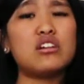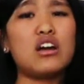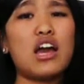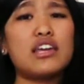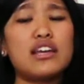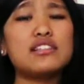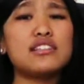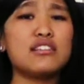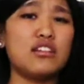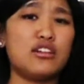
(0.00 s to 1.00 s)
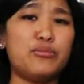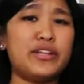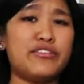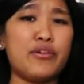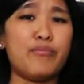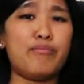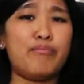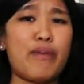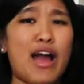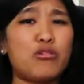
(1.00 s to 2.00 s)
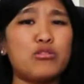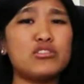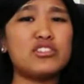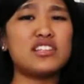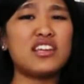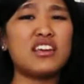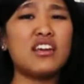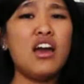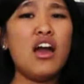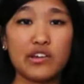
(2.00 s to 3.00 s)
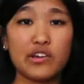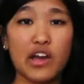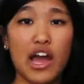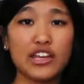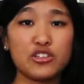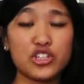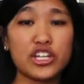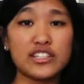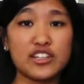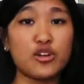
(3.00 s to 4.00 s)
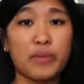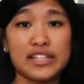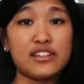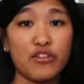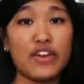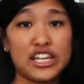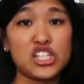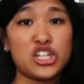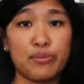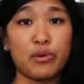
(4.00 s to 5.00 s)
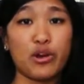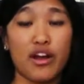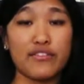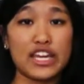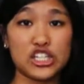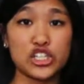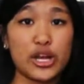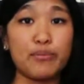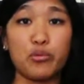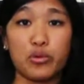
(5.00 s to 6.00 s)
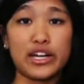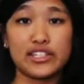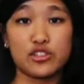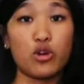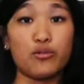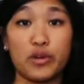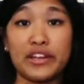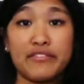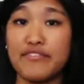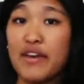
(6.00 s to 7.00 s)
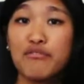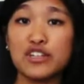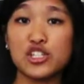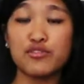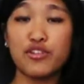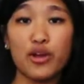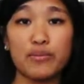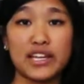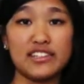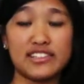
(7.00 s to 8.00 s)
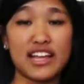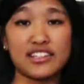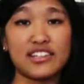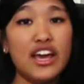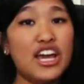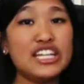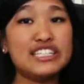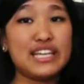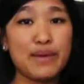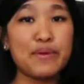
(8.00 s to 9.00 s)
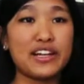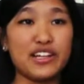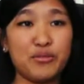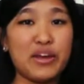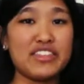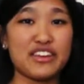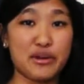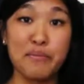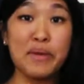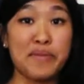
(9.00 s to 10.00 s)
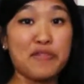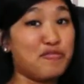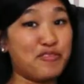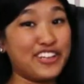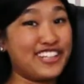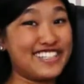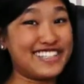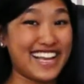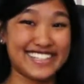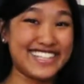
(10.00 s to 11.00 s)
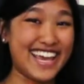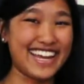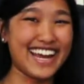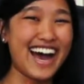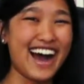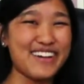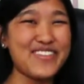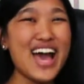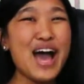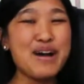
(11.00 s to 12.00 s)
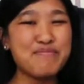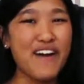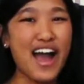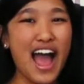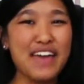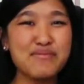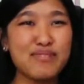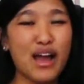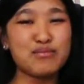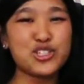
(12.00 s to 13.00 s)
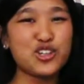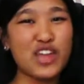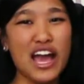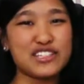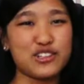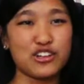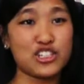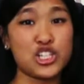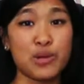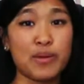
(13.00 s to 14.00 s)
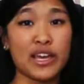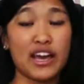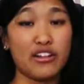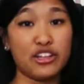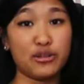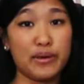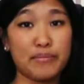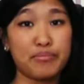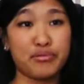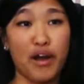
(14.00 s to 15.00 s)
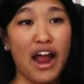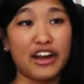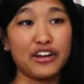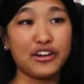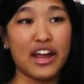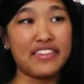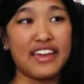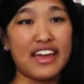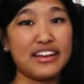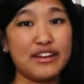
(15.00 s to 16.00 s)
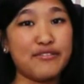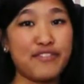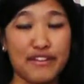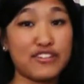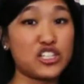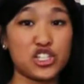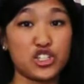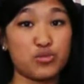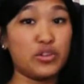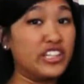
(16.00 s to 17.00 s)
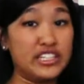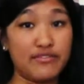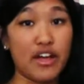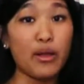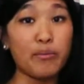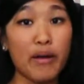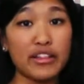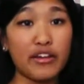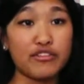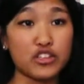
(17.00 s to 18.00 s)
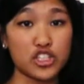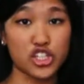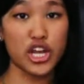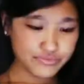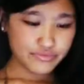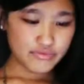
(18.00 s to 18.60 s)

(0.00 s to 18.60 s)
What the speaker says: I guess is a little bit of a backwards thing. I usually consider myself a shipper of a ship when I start reading fanfiction for it, because that's typically when the commitment really sets in. But I'm sure that I started shipping it a little bit prior, and then fanfiction just really developed my love for the ship.